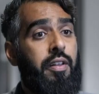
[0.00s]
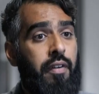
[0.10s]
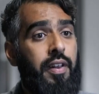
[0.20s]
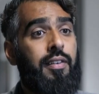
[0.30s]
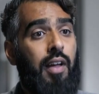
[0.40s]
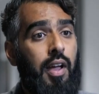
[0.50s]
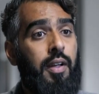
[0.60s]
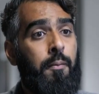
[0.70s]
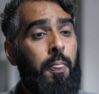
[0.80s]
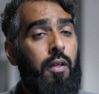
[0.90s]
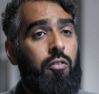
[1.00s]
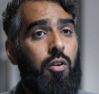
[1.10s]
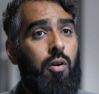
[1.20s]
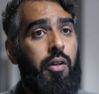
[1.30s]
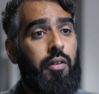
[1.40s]
very tight,
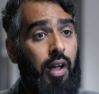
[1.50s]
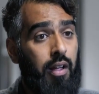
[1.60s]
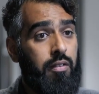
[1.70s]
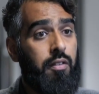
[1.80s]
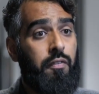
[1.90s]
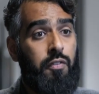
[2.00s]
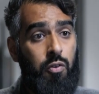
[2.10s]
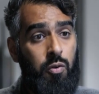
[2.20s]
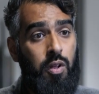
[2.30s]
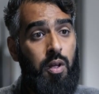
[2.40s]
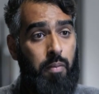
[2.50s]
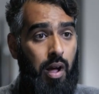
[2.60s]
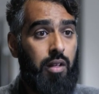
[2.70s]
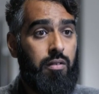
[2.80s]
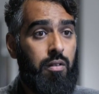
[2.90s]
so in regards to the food
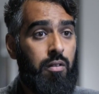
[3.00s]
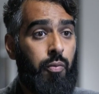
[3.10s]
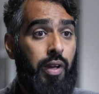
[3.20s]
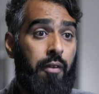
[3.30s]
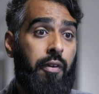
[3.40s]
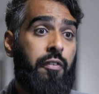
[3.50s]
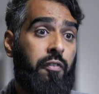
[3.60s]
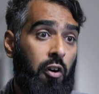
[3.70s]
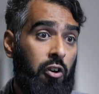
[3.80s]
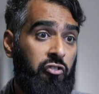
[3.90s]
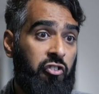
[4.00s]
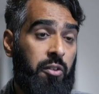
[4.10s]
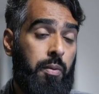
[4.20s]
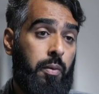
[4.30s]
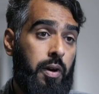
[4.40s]
parcels, we are very fortunate
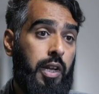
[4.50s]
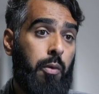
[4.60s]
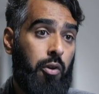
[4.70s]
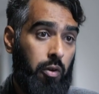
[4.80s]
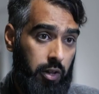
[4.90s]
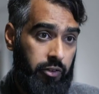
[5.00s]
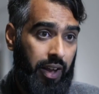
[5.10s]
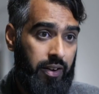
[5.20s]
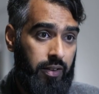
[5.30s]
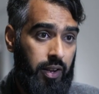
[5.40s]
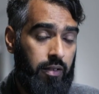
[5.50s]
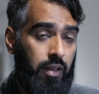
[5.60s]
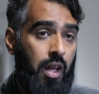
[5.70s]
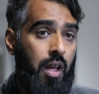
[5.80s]
to be working with local charities,